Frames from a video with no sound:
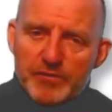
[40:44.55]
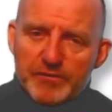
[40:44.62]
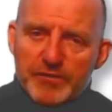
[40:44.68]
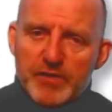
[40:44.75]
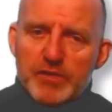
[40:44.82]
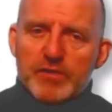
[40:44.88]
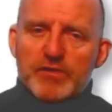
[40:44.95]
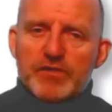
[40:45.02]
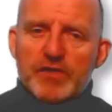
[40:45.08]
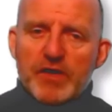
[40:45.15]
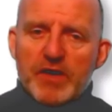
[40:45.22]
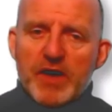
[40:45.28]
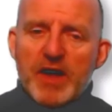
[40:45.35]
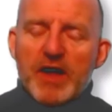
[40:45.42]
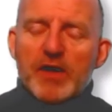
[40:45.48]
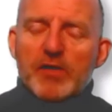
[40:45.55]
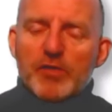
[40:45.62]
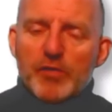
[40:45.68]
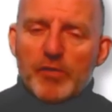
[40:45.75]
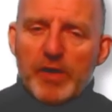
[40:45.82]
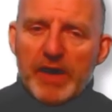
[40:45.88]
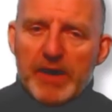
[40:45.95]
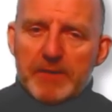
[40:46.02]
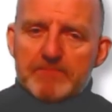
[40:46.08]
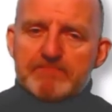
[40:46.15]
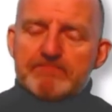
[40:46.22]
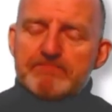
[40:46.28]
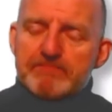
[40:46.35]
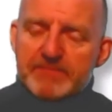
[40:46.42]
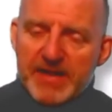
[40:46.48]
future career.
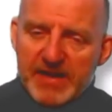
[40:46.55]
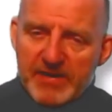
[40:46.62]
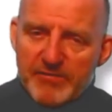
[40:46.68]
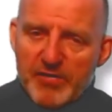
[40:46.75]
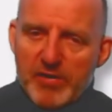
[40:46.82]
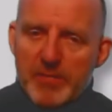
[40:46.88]
Thank you very